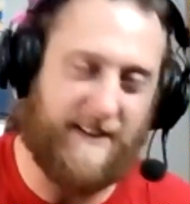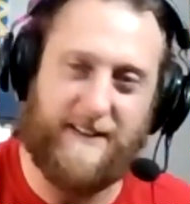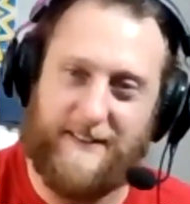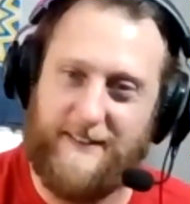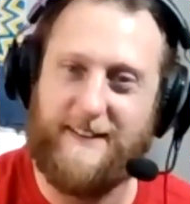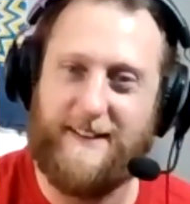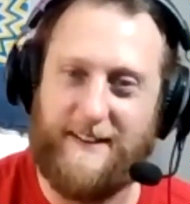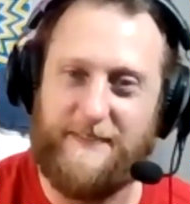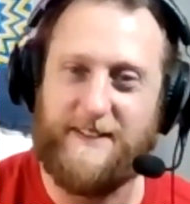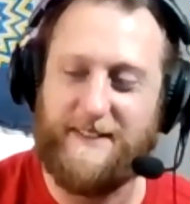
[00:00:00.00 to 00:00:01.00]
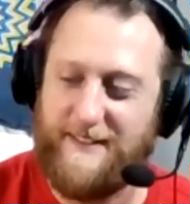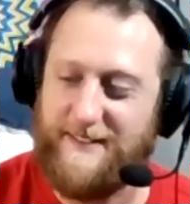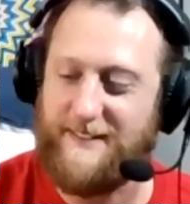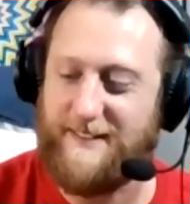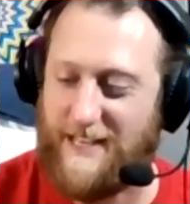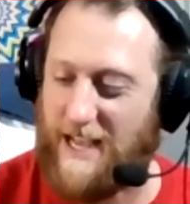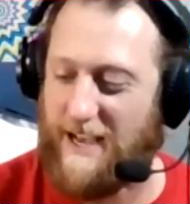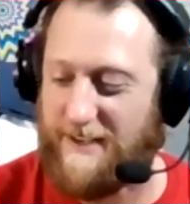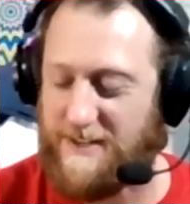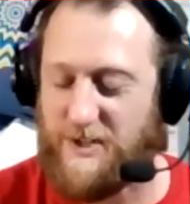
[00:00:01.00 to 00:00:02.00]
yeah, I fucking
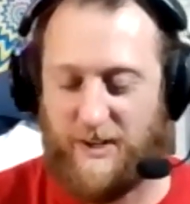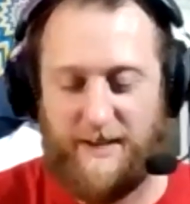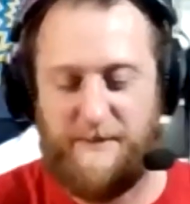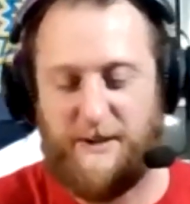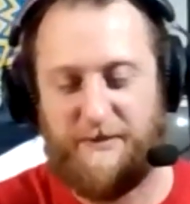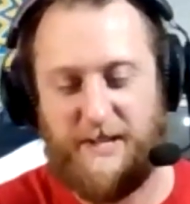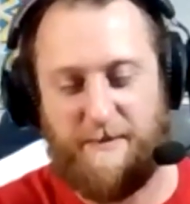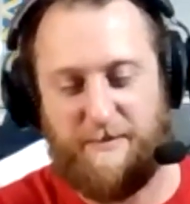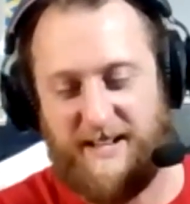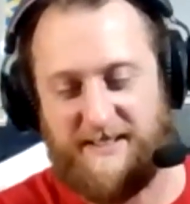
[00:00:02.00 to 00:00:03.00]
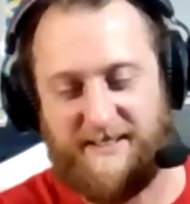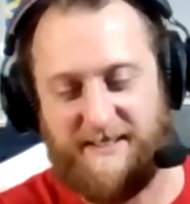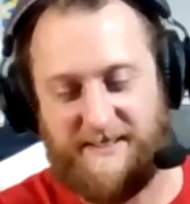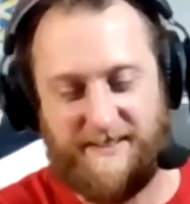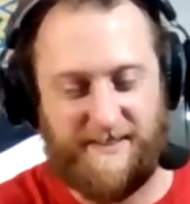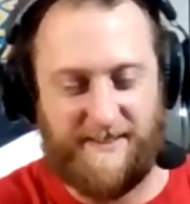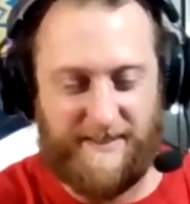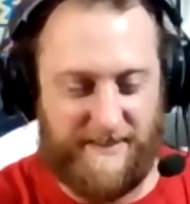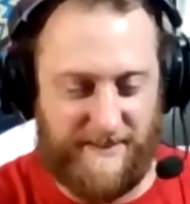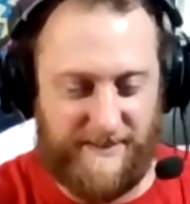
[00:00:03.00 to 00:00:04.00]
I enjoy both their presence.
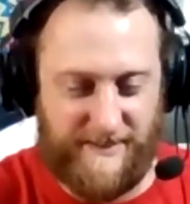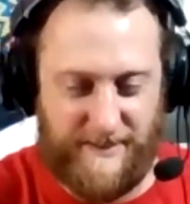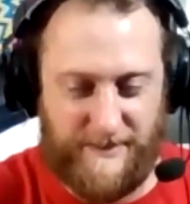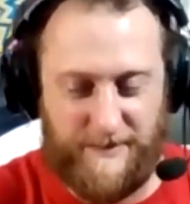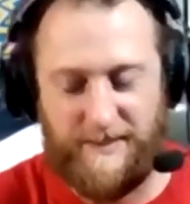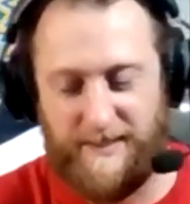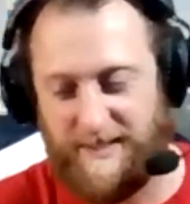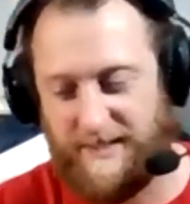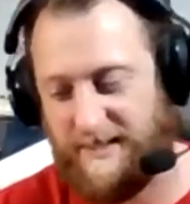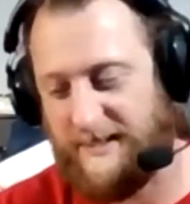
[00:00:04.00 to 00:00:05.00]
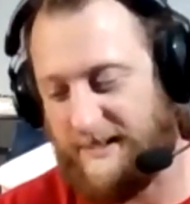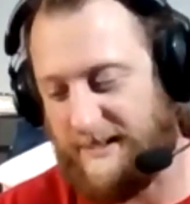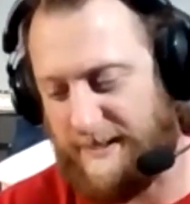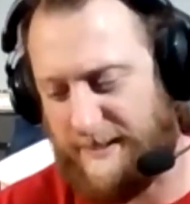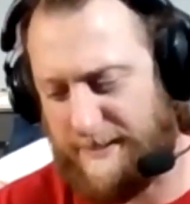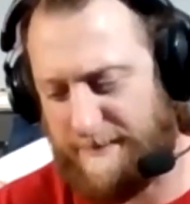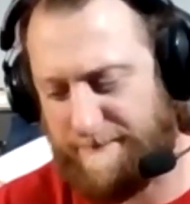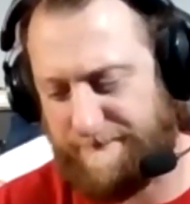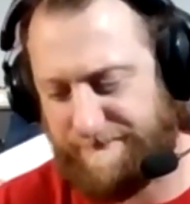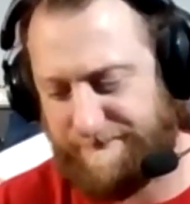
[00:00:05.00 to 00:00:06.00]
So
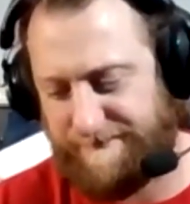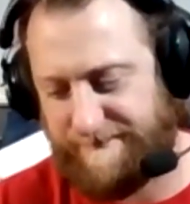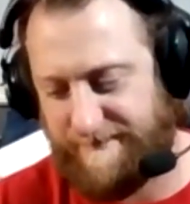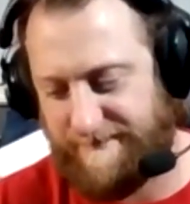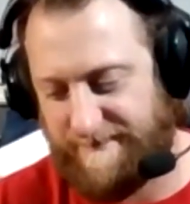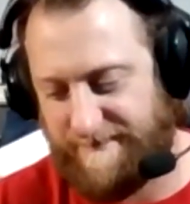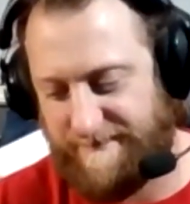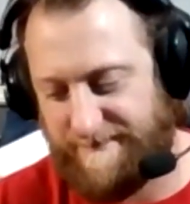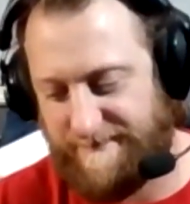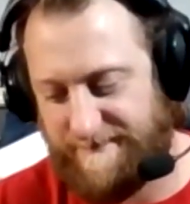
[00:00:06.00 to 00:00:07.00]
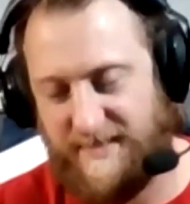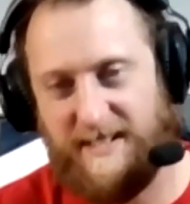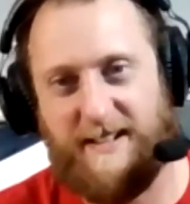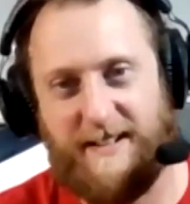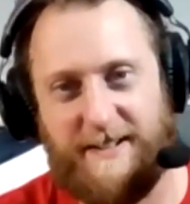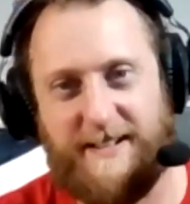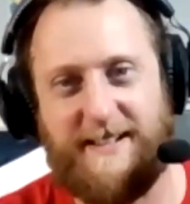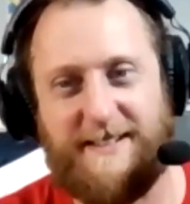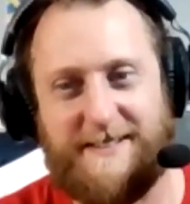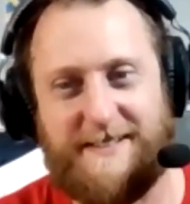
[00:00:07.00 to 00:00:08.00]
um yeah, you
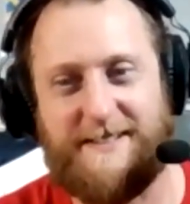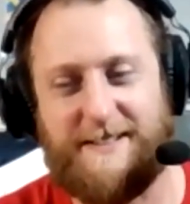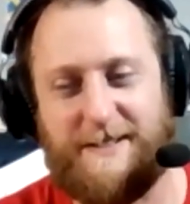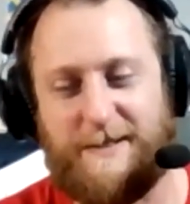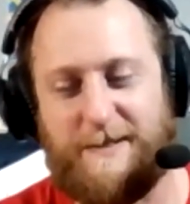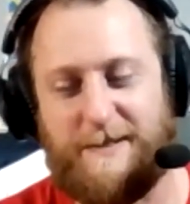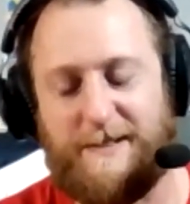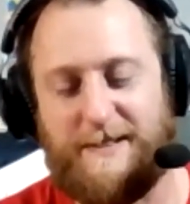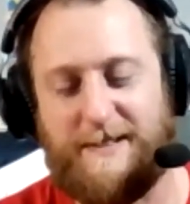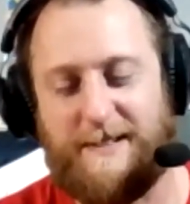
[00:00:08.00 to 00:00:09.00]
guys. So